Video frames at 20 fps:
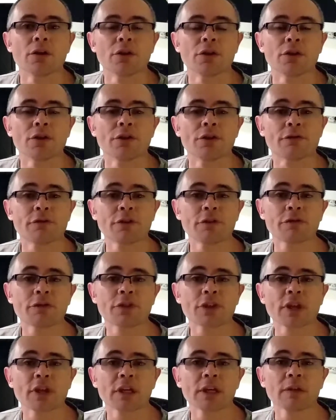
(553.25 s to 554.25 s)
The fifth
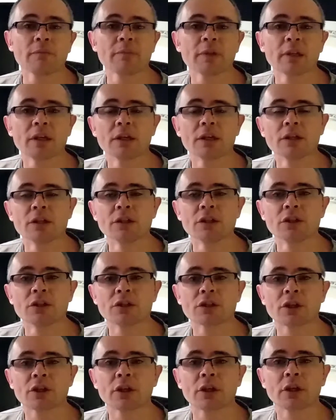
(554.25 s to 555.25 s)
thing
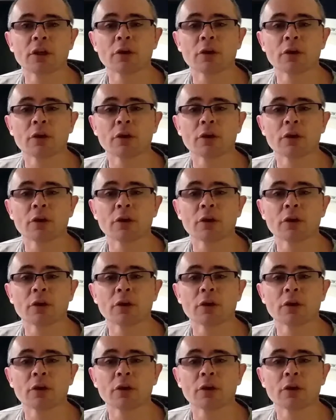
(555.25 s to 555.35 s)
is